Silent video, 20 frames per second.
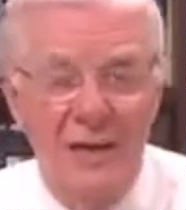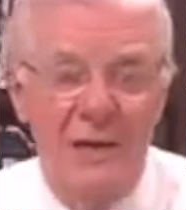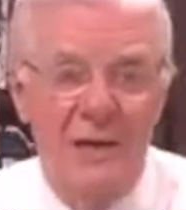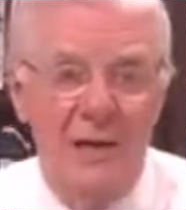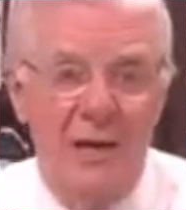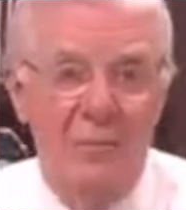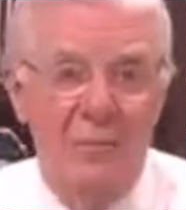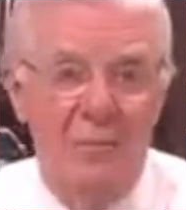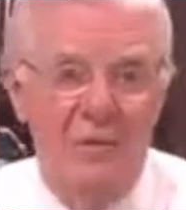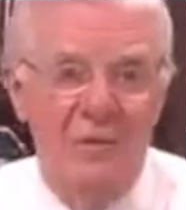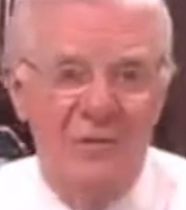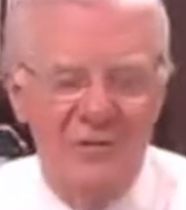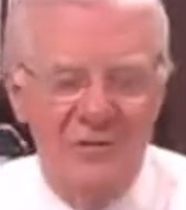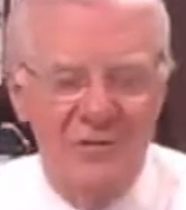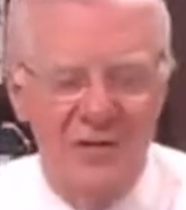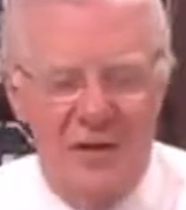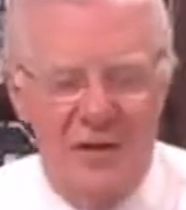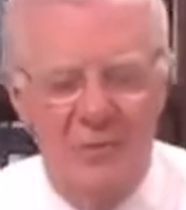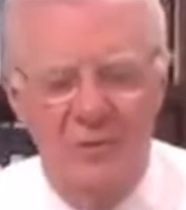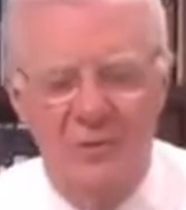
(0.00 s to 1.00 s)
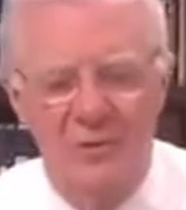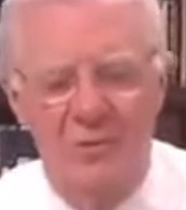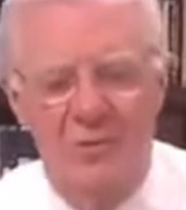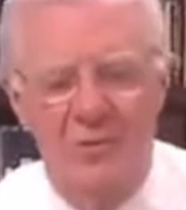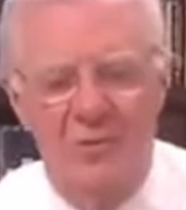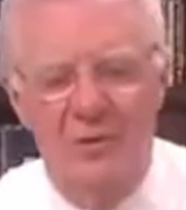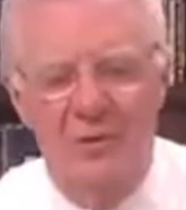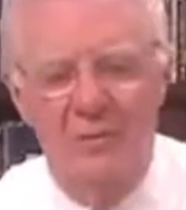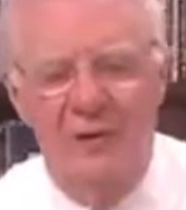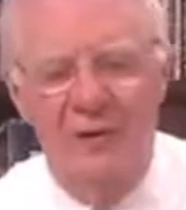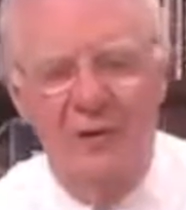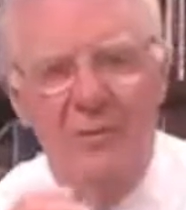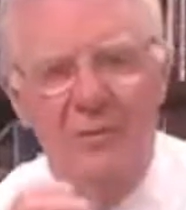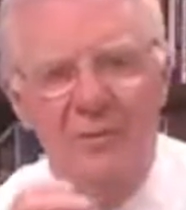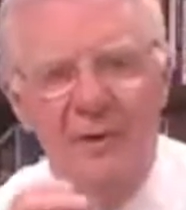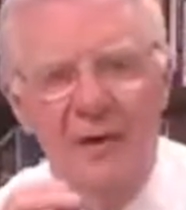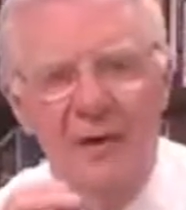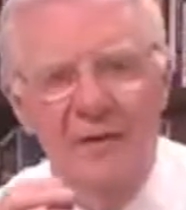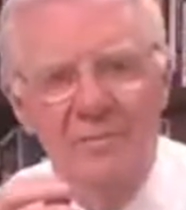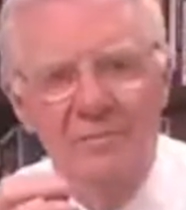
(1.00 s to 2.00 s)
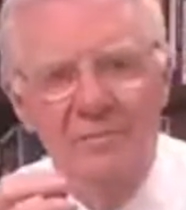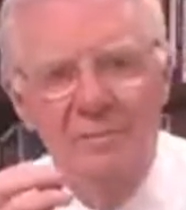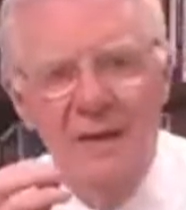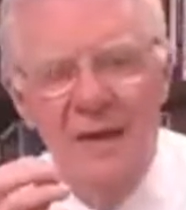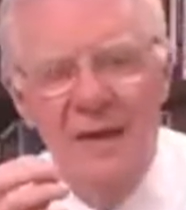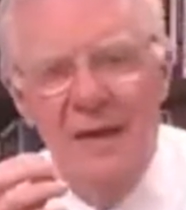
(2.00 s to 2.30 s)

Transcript: It helped win the Second World War, by the way.